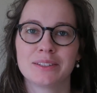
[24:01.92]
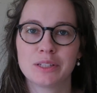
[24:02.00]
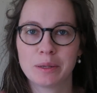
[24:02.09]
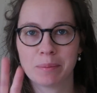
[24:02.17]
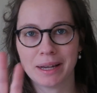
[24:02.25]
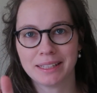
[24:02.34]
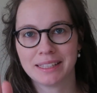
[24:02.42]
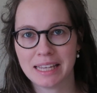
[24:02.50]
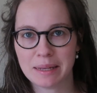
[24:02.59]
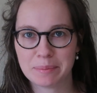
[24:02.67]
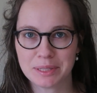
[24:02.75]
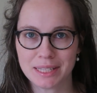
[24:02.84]
So you might
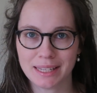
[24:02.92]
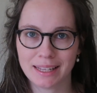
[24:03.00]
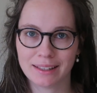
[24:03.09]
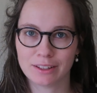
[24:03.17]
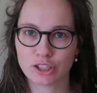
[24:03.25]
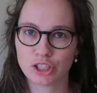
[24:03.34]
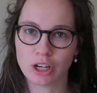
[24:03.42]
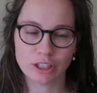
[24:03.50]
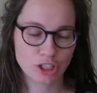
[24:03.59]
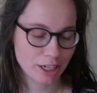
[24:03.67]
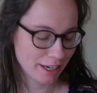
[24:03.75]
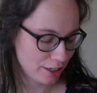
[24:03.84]
keep seeing the
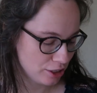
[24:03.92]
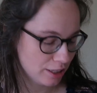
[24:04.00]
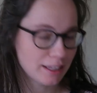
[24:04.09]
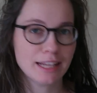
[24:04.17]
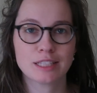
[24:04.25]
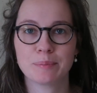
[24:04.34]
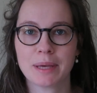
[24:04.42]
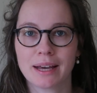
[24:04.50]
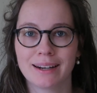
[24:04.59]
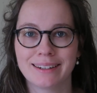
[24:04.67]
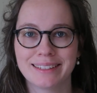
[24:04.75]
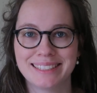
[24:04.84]
shot change and that's
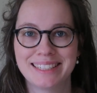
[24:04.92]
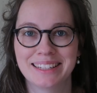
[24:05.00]
because